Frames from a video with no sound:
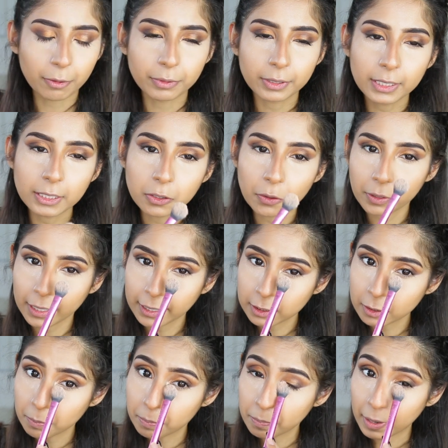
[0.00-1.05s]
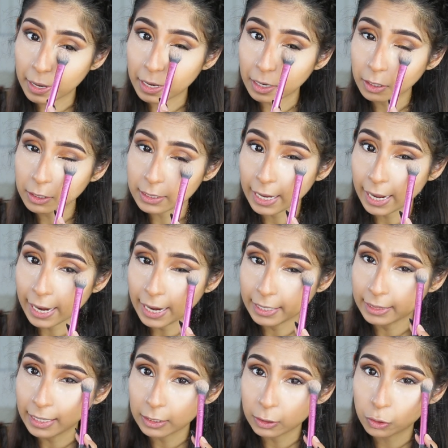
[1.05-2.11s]
I really don't like to bake because I
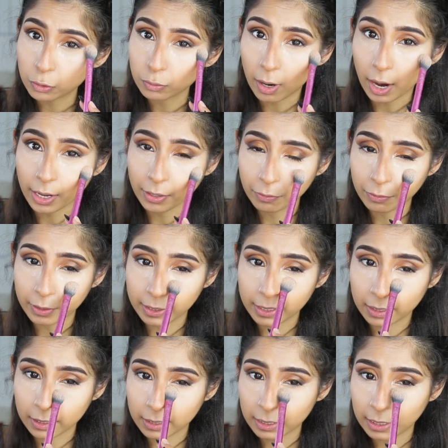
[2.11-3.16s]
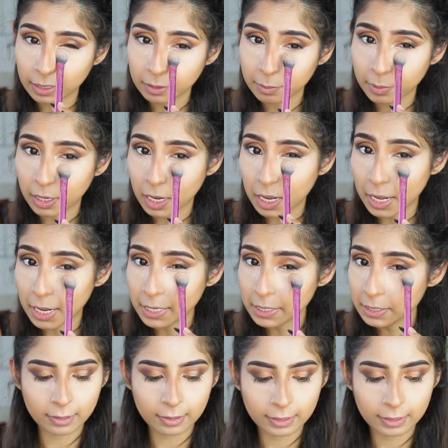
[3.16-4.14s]
hate that dry feeling underneath my eyes.